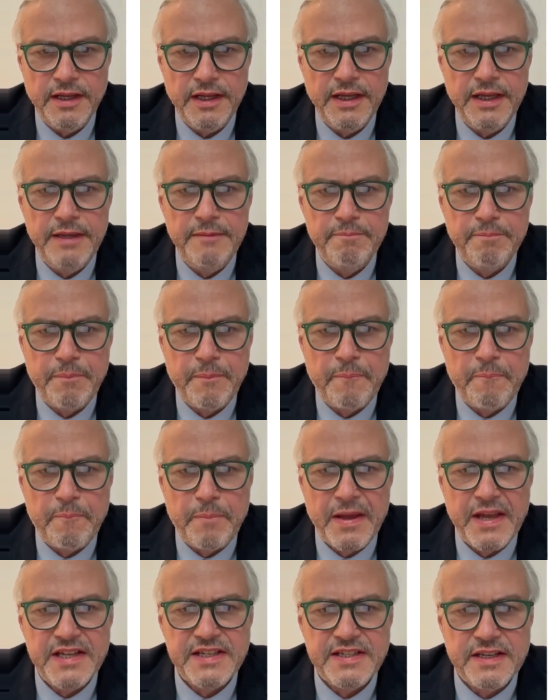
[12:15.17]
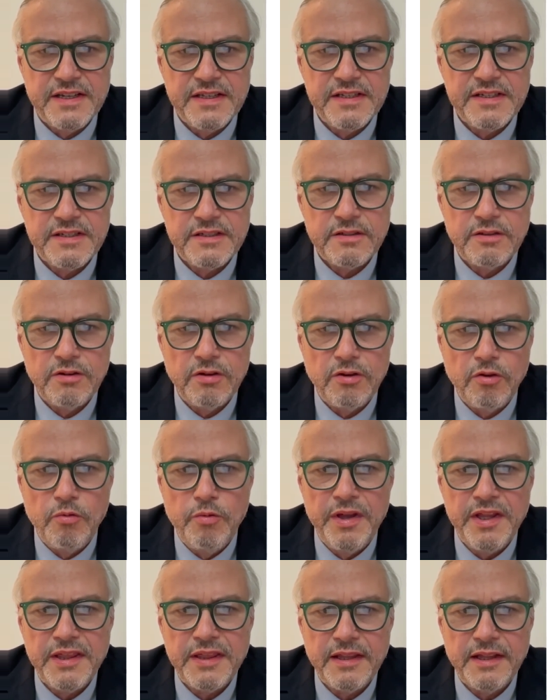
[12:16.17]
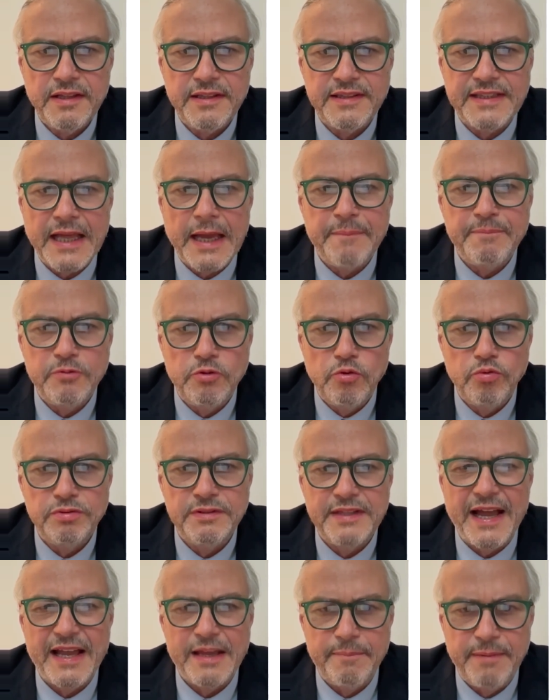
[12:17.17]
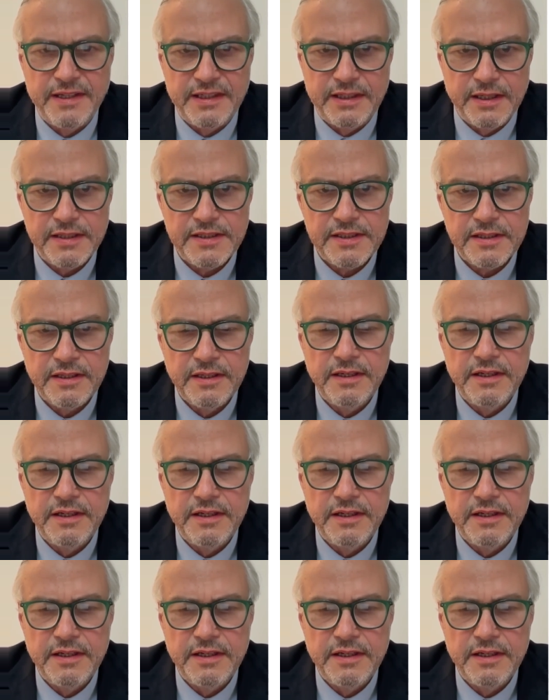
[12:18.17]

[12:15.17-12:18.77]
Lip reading: in patients with type 2 diabetes,